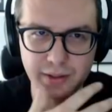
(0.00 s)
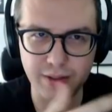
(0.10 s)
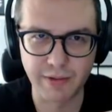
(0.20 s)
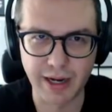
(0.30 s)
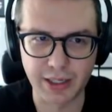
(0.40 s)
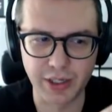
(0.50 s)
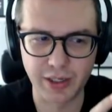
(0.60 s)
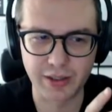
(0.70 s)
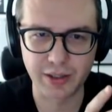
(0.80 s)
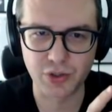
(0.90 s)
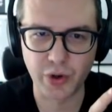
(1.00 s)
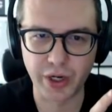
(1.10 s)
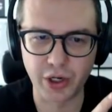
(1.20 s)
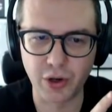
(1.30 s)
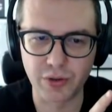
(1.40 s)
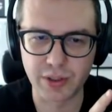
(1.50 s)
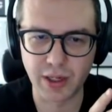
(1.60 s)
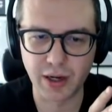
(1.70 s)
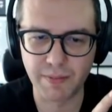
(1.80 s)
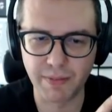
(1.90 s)
direction that the story goes
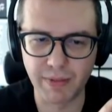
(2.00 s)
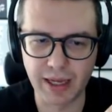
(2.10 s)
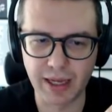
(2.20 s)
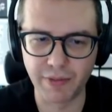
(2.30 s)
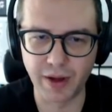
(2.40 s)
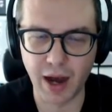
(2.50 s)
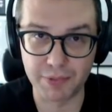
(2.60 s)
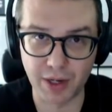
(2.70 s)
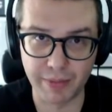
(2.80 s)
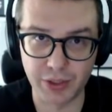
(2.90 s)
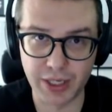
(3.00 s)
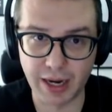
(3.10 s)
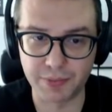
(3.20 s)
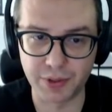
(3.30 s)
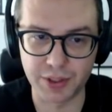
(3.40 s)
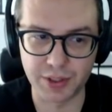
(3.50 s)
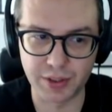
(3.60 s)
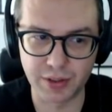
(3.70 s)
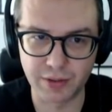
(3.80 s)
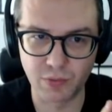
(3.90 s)
in the upcoming chapters,
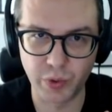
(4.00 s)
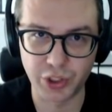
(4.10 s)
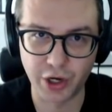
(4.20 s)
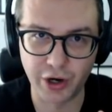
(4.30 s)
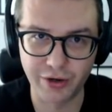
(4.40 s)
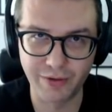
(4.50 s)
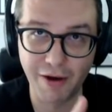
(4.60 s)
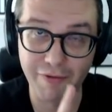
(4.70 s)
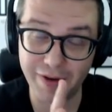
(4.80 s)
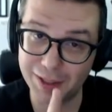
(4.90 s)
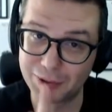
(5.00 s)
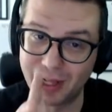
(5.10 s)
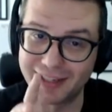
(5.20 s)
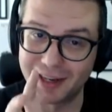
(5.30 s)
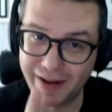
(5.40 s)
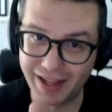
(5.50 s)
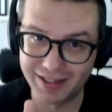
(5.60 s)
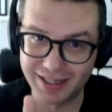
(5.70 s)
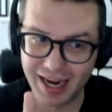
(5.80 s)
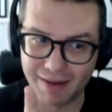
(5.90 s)
which are available as
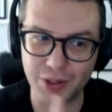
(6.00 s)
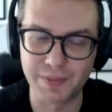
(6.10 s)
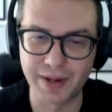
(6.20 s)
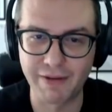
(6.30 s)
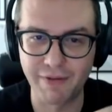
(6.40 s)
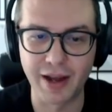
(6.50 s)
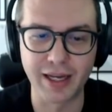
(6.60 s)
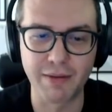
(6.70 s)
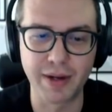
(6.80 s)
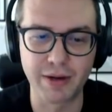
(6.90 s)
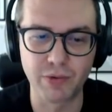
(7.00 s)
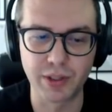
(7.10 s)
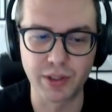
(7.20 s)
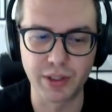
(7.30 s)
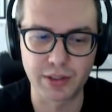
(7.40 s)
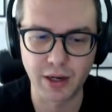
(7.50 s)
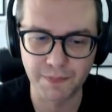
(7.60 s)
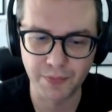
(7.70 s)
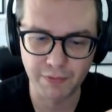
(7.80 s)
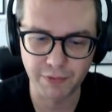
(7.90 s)
advanced chapters but have not yet been released
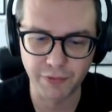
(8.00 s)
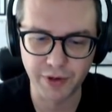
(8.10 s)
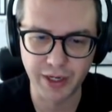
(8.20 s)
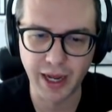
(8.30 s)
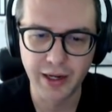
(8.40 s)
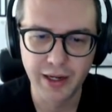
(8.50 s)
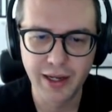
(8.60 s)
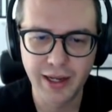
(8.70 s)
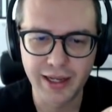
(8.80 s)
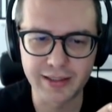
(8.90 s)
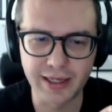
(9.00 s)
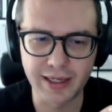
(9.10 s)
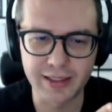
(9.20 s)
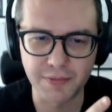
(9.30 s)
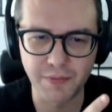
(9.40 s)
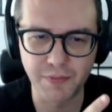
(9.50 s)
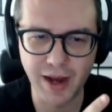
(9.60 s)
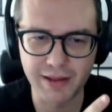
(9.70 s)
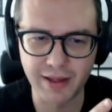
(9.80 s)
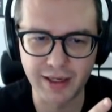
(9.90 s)
for free yet, it's
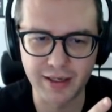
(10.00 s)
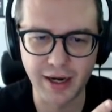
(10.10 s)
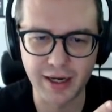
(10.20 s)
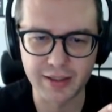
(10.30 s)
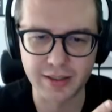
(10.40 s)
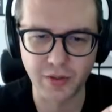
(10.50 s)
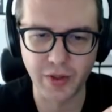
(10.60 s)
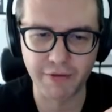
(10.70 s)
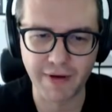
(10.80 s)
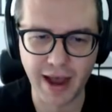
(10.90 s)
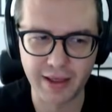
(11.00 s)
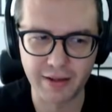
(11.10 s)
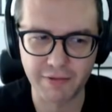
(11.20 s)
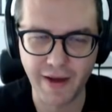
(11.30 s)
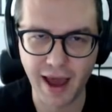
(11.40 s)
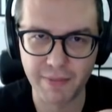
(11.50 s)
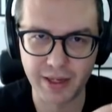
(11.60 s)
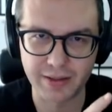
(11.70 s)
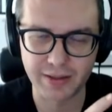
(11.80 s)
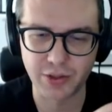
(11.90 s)
I think going to solidify the fan
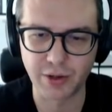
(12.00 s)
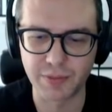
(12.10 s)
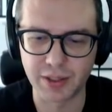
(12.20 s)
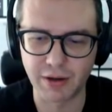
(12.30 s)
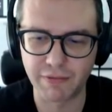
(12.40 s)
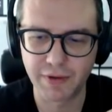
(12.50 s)
base in terms of